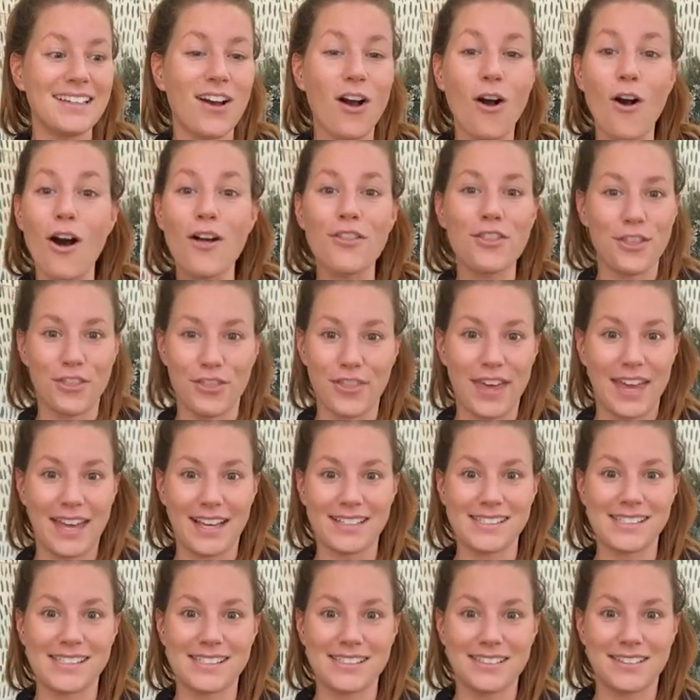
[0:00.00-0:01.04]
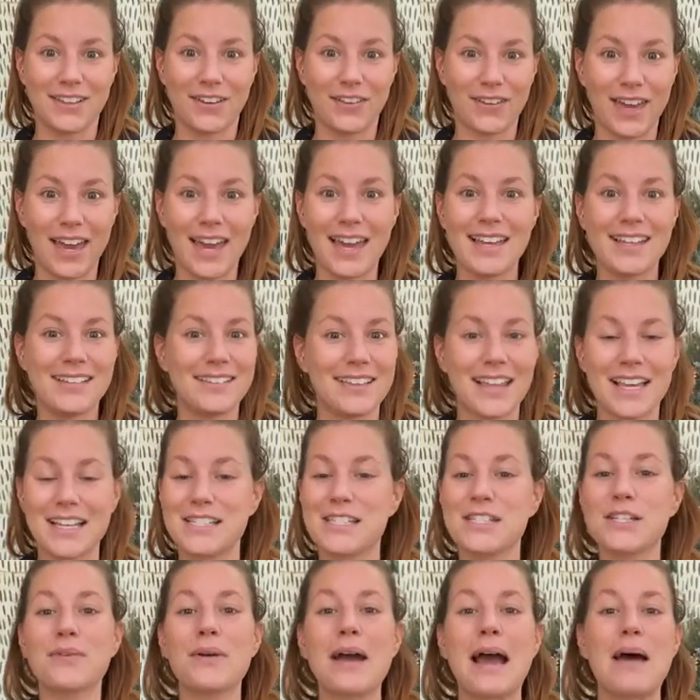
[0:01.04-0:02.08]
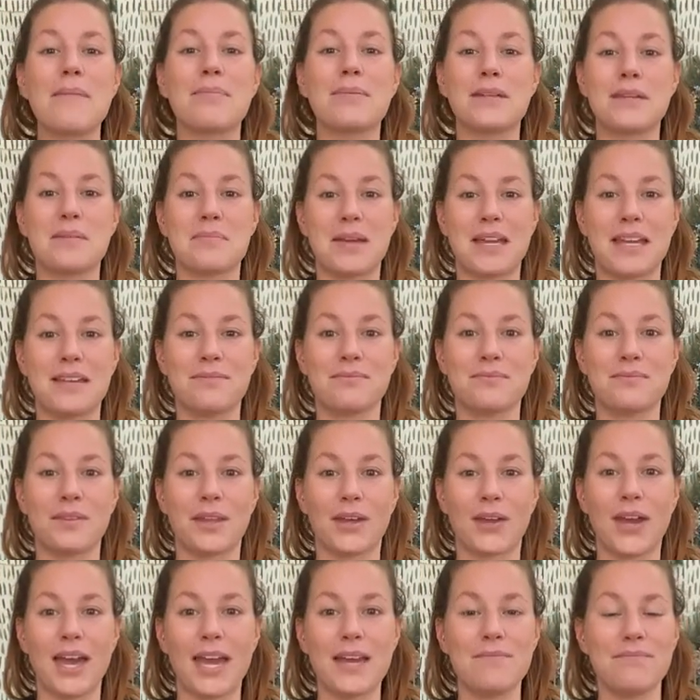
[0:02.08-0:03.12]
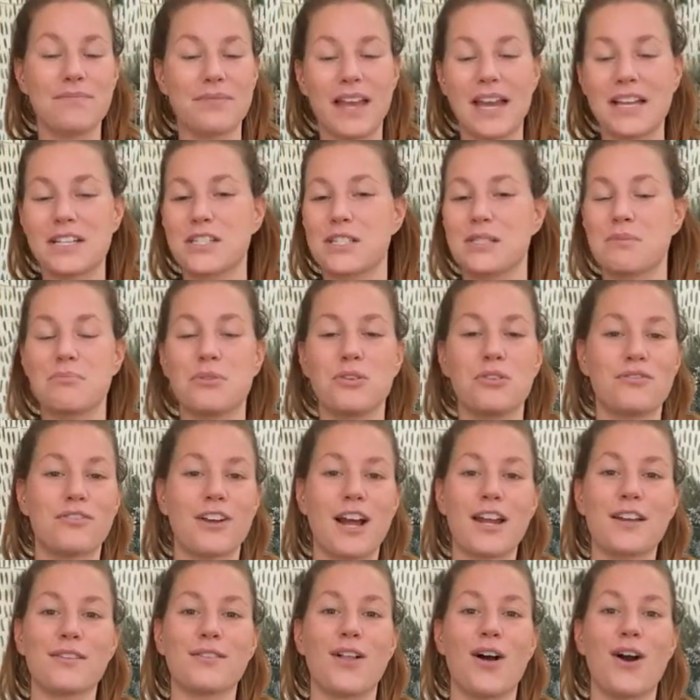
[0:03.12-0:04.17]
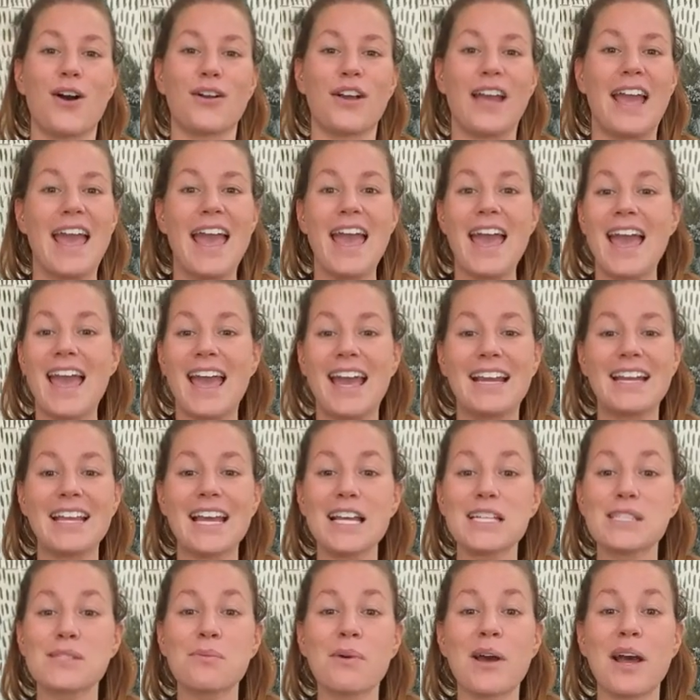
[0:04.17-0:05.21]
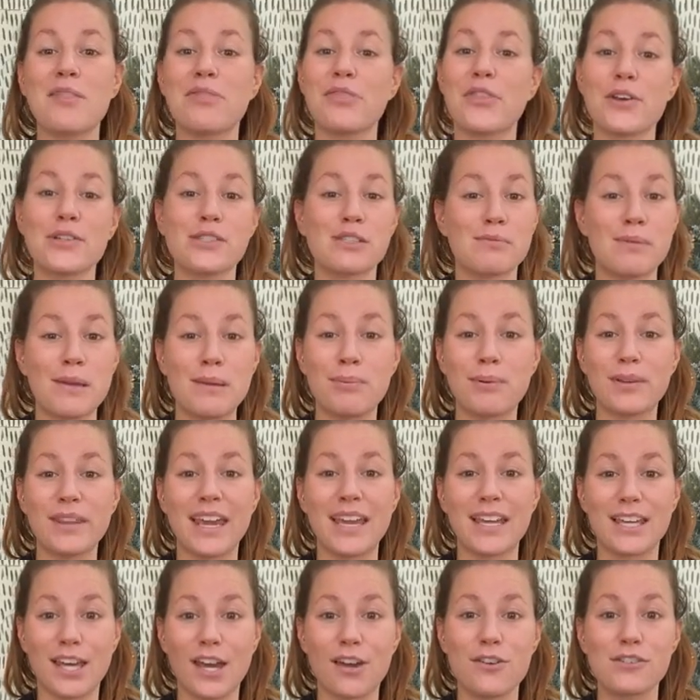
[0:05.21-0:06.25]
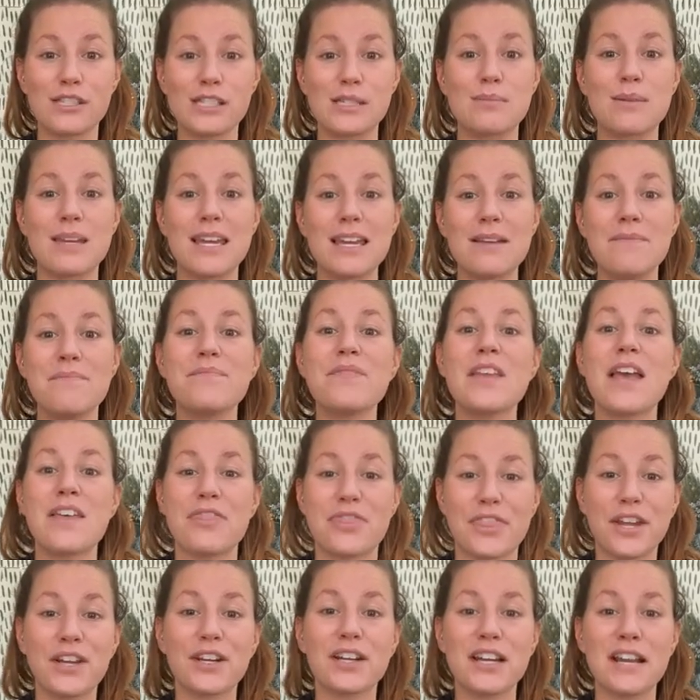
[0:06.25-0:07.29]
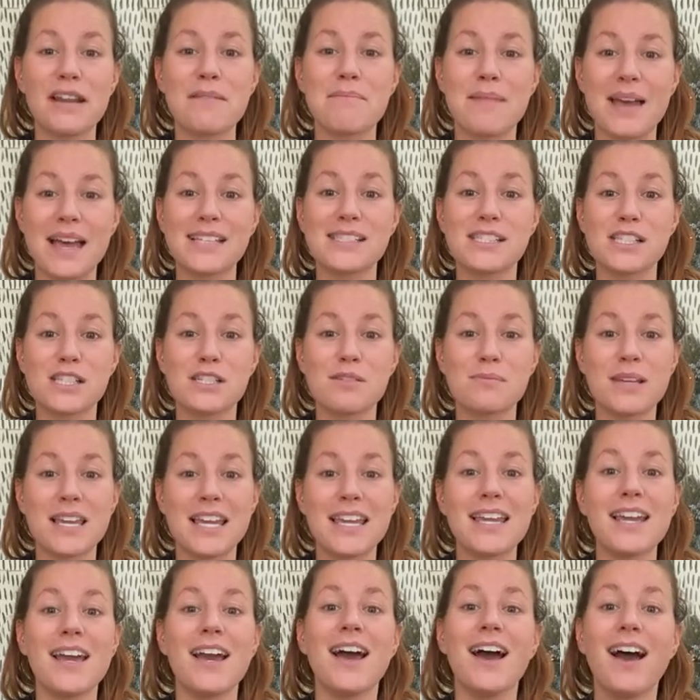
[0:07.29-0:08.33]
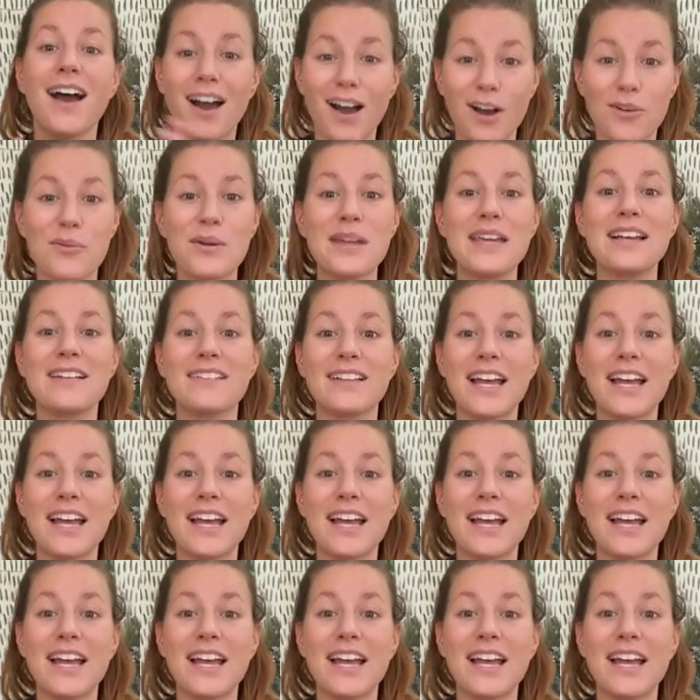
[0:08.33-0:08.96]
All the things, okay? They still happen to me, okay? I just move right along. And guess what? Those people that ghost me, they're going to message me a week